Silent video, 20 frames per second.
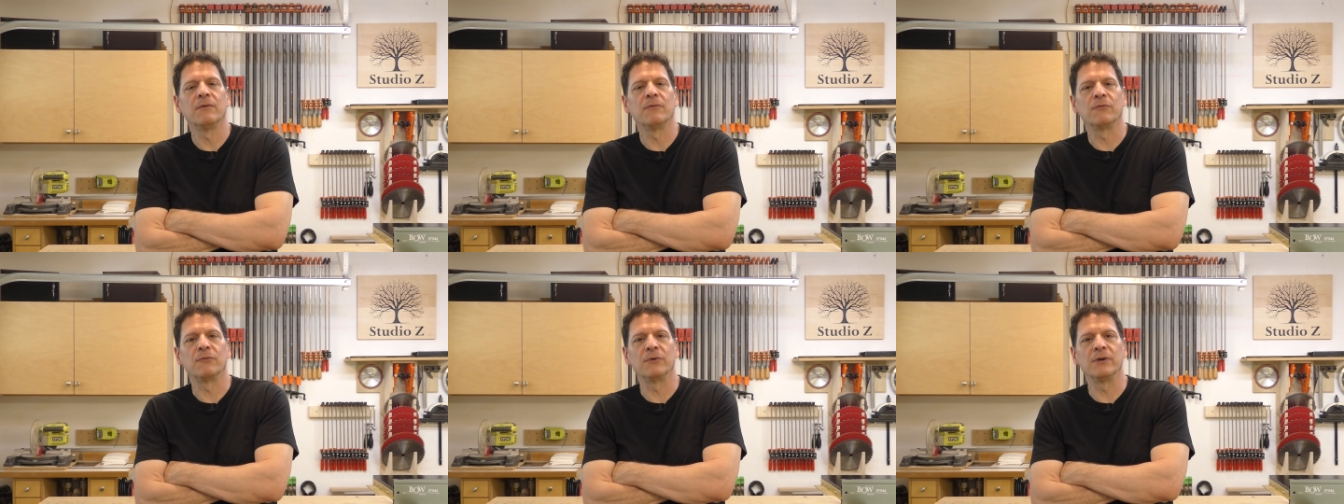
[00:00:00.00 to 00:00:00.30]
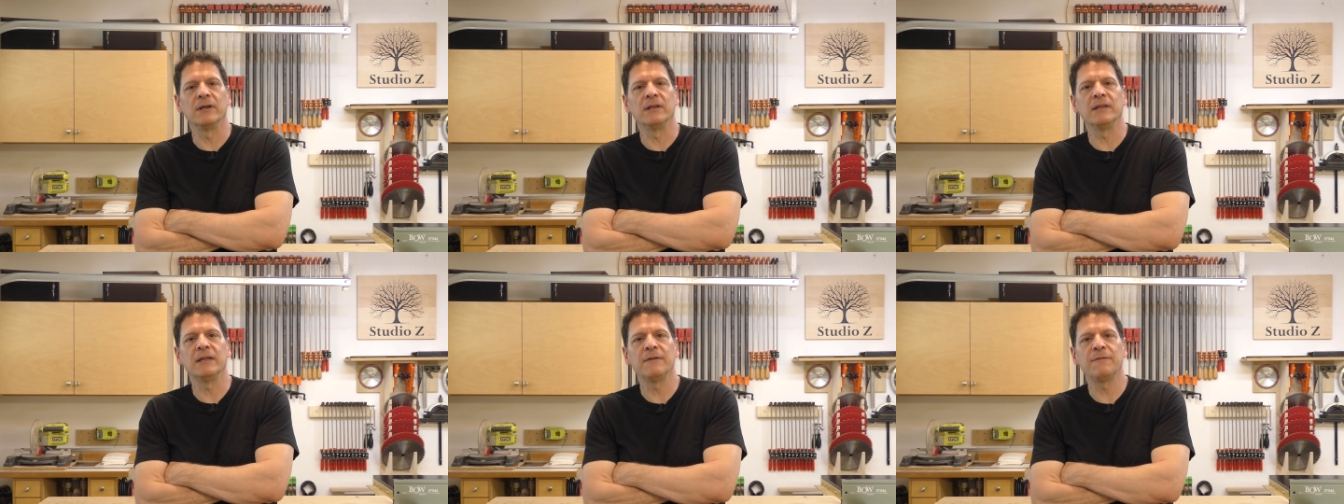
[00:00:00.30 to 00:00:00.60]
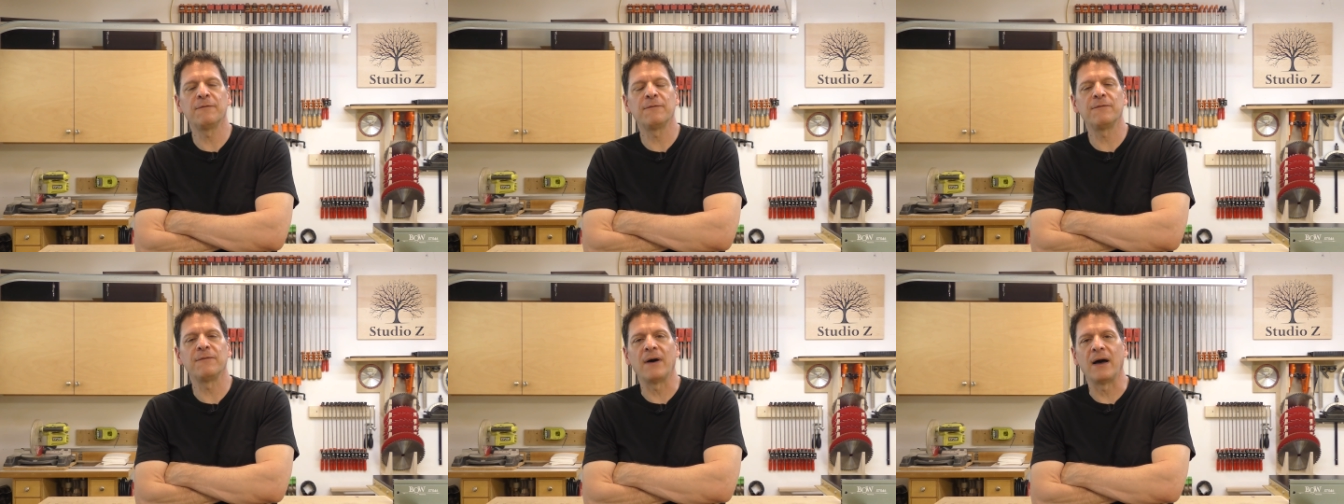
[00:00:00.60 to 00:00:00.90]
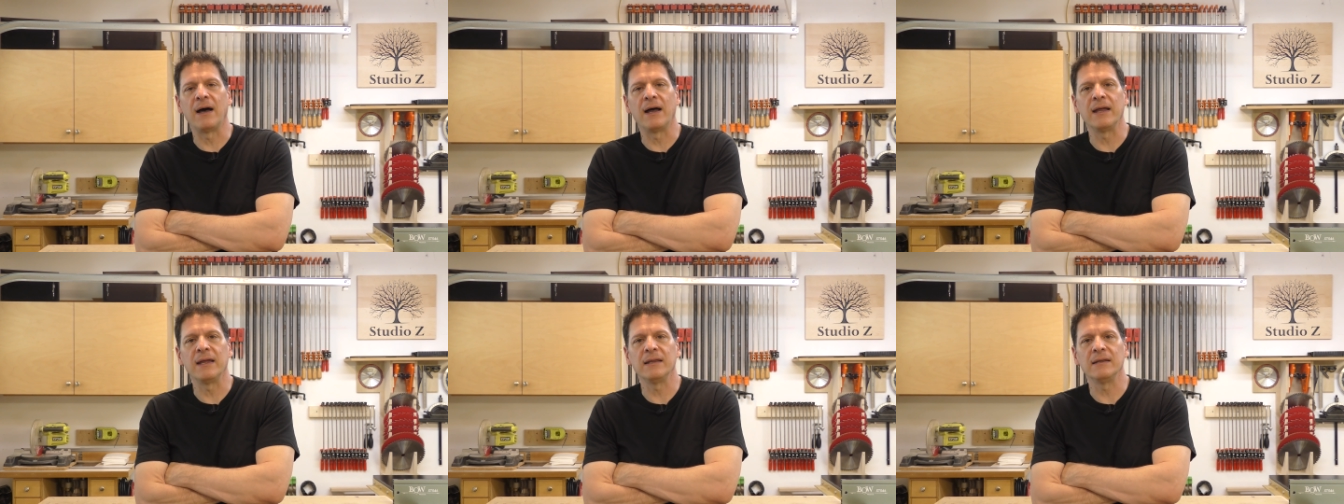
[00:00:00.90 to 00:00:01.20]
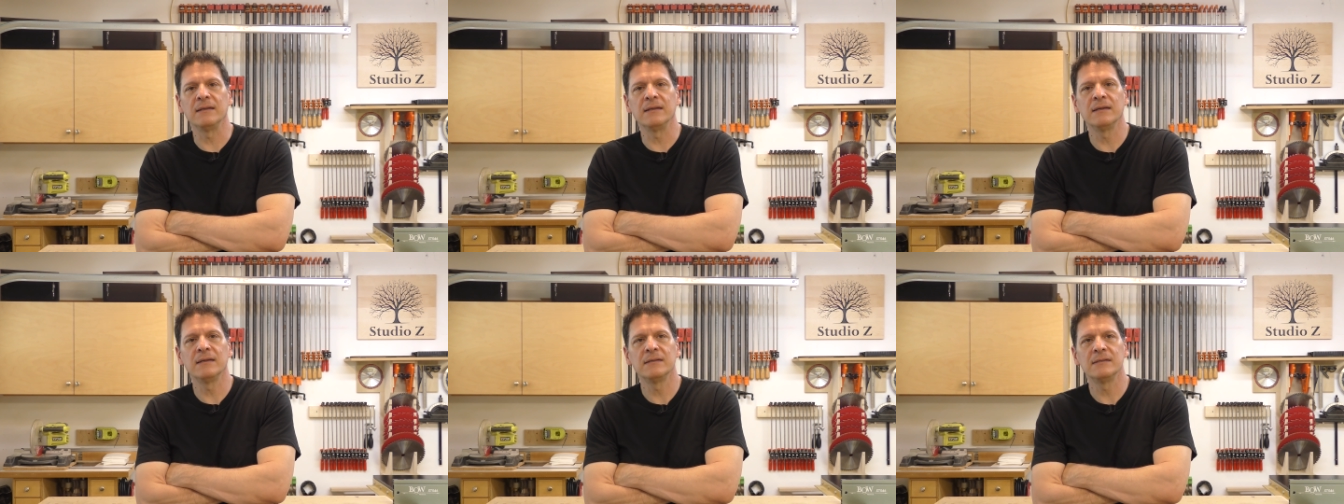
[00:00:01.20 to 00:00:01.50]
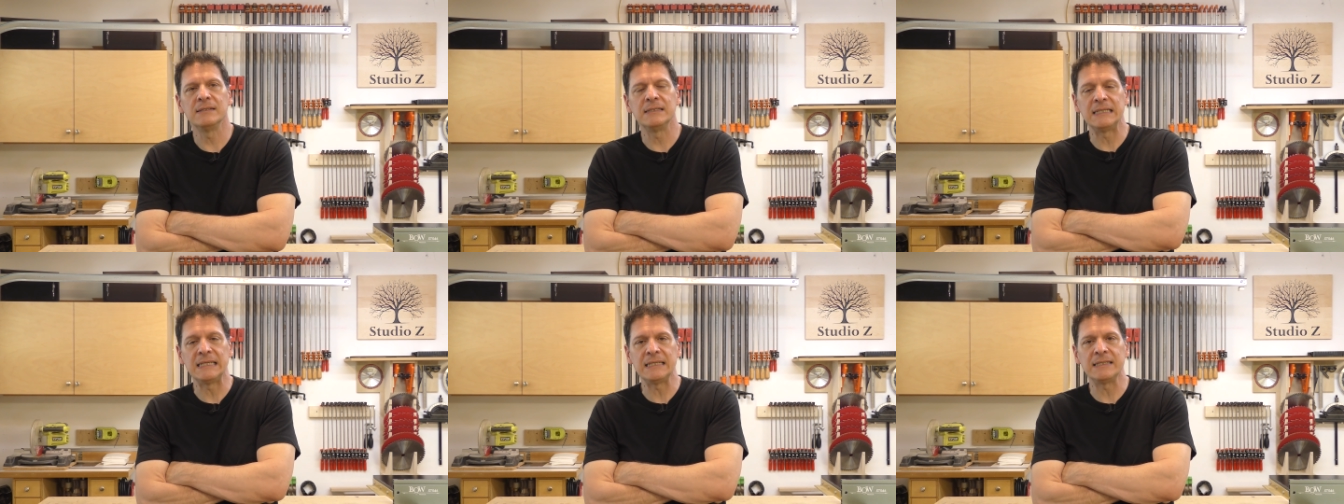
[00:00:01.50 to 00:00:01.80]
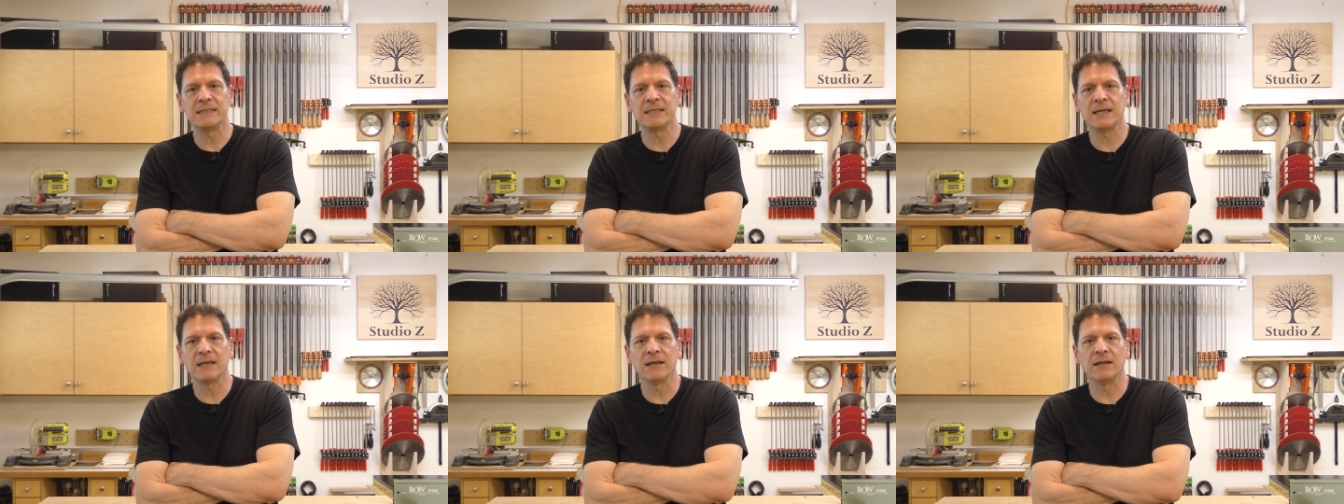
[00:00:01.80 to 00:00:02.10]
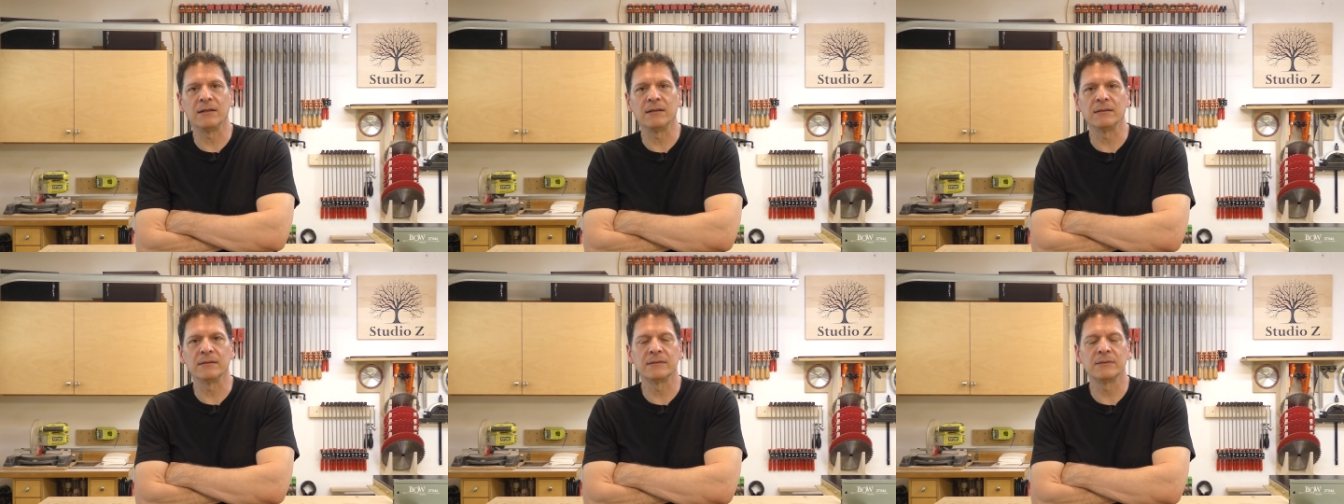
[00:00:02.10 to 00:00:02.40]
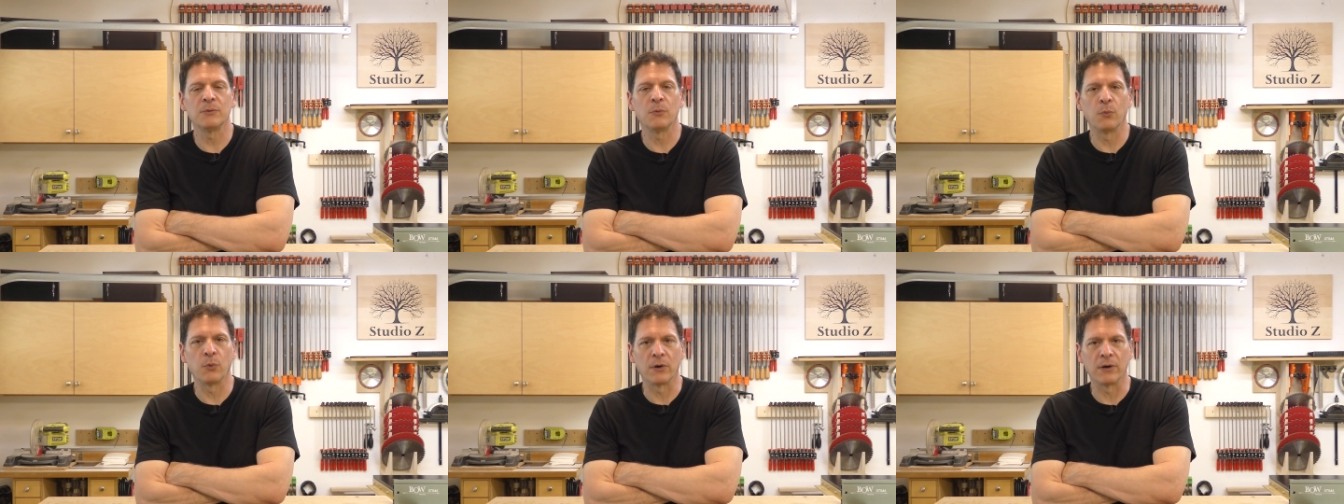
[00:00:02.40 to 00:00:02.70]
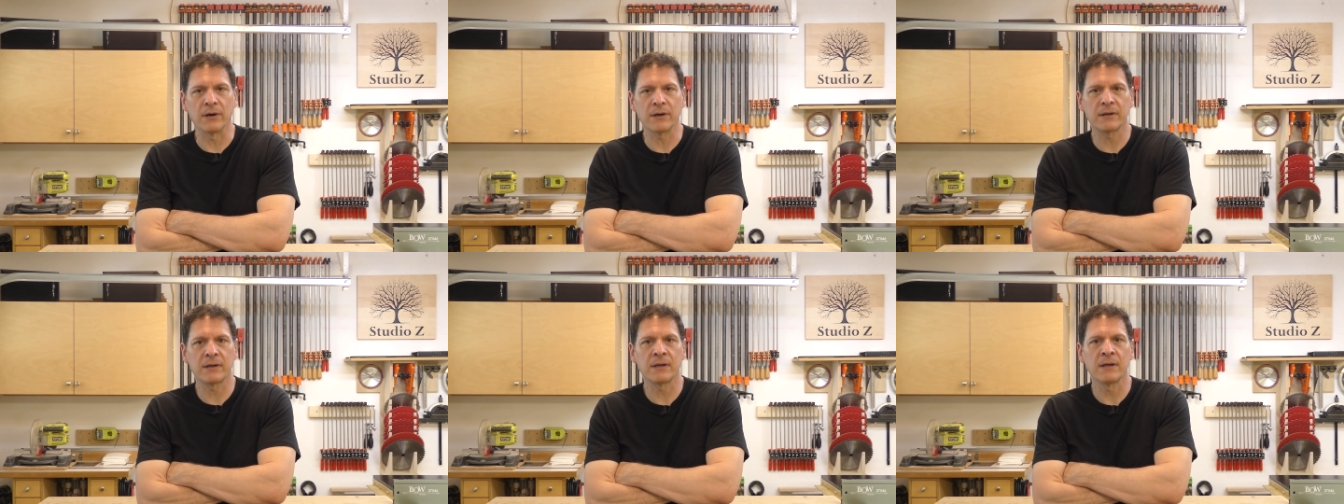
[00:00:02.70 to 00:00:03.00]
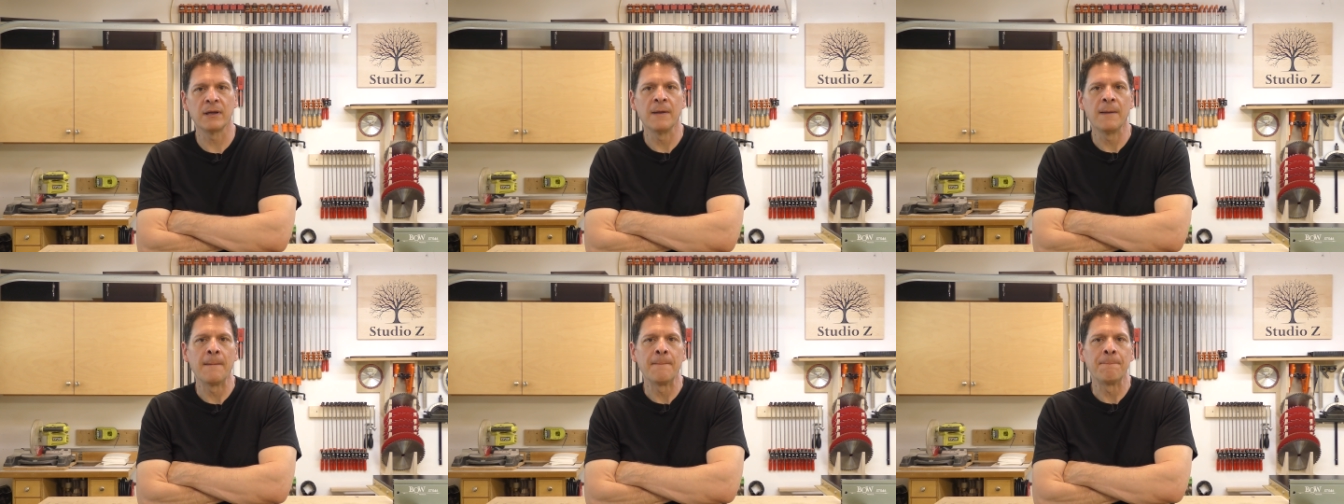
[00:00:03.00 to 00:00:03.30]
really fine, detailed work